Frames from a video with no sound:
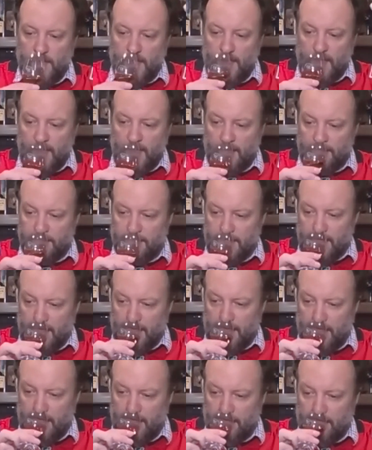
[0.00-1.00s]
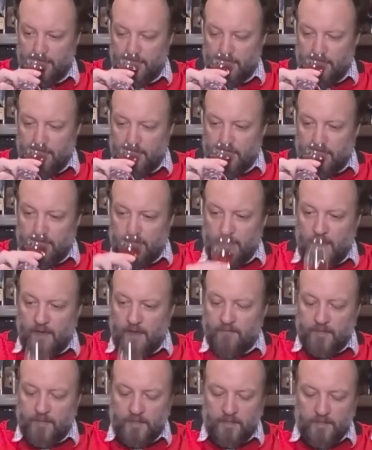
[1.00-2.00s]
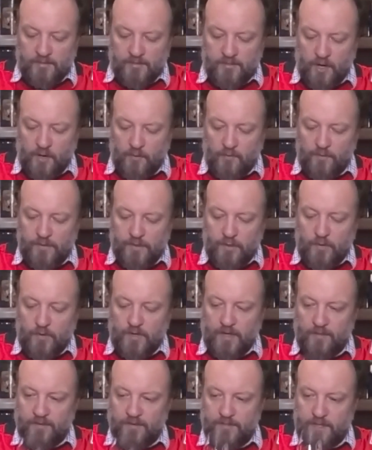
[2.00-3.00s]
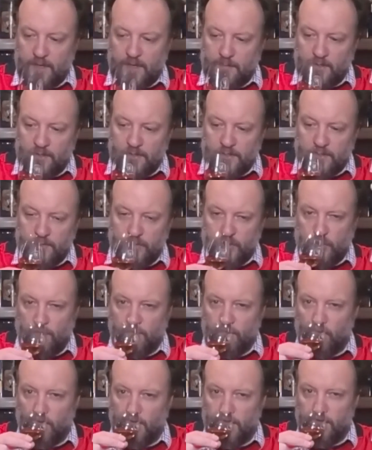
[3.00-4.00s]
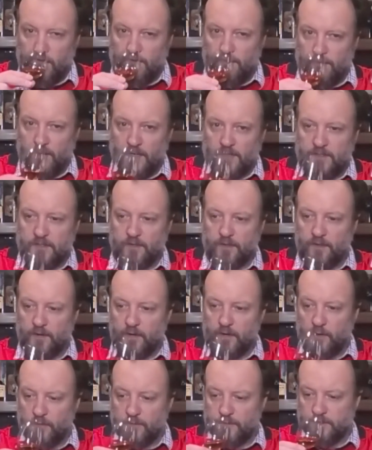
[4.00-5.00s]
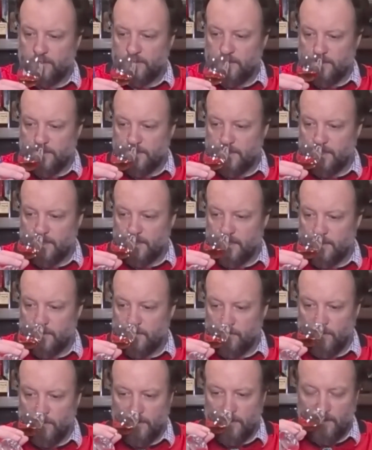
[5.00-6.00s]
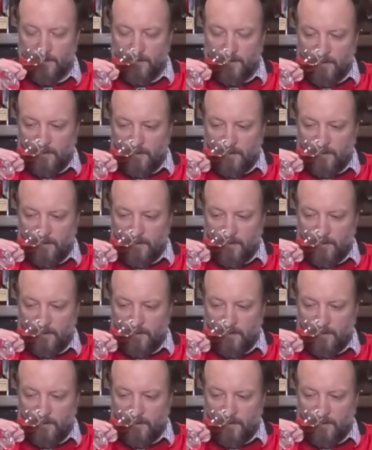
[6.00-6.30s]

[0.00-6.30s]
And Evan, I'm going to start with you again this time. I'm going to switch over. What are your thoughts on the nose on this to get us rolling?